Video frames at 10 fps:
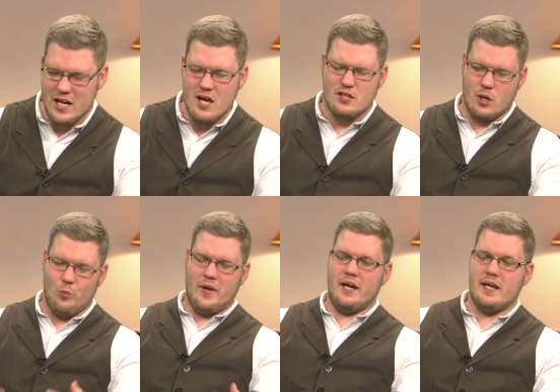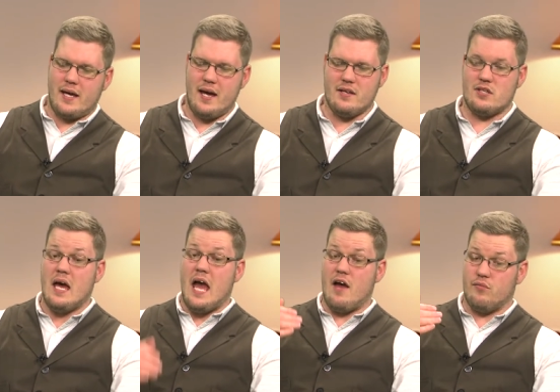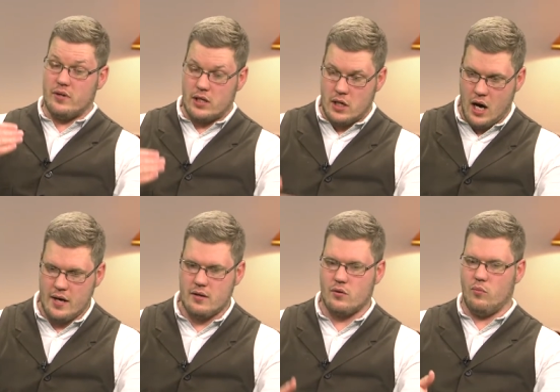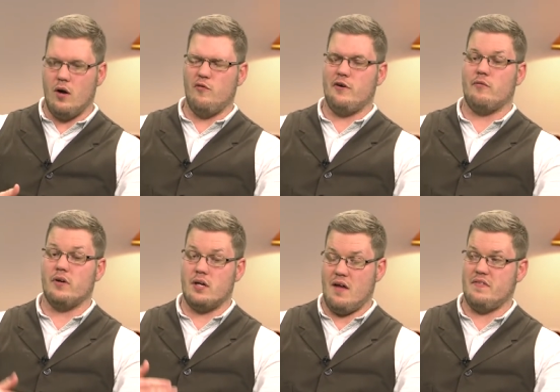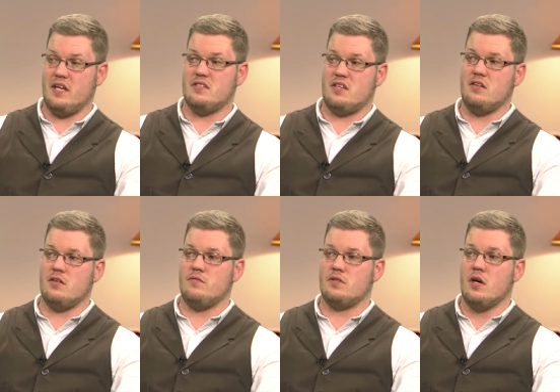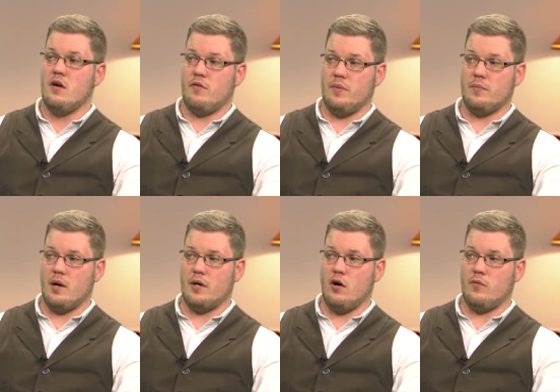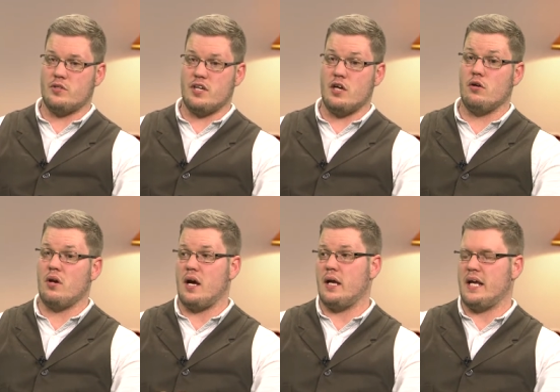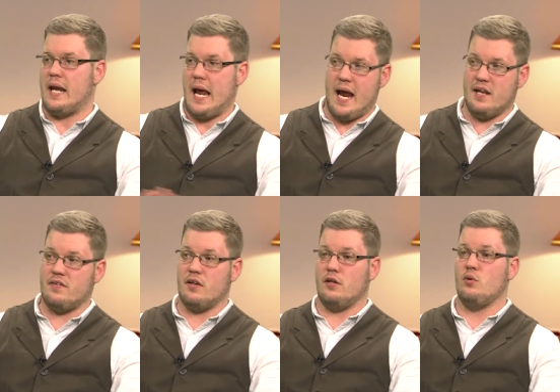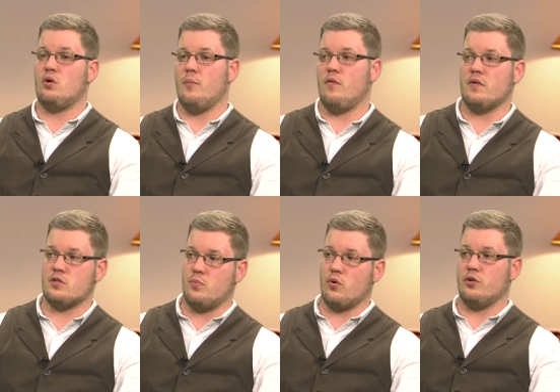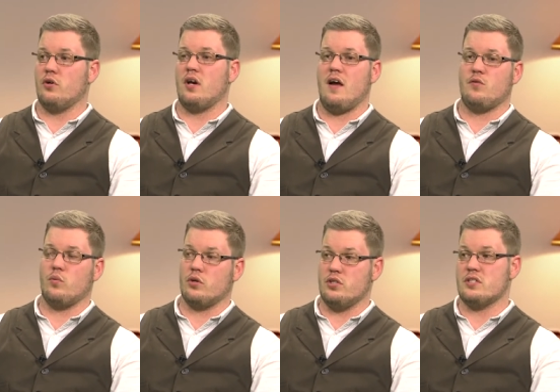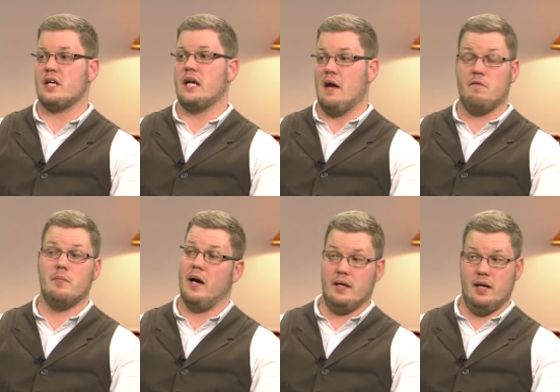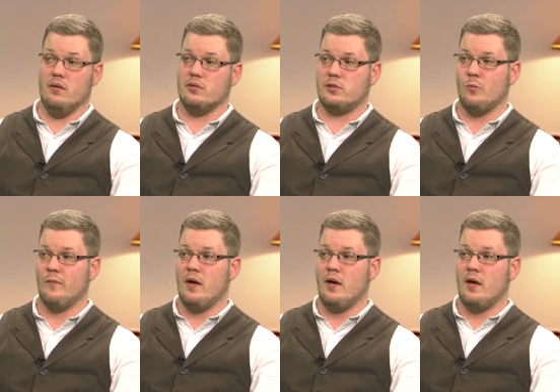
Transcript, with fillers: Yeah. So in any case, if we cut the welfare, if we cut the incentives from them coming over and say, you're not going to get anything. You come over to this border, you're going to have to work just like everybody else.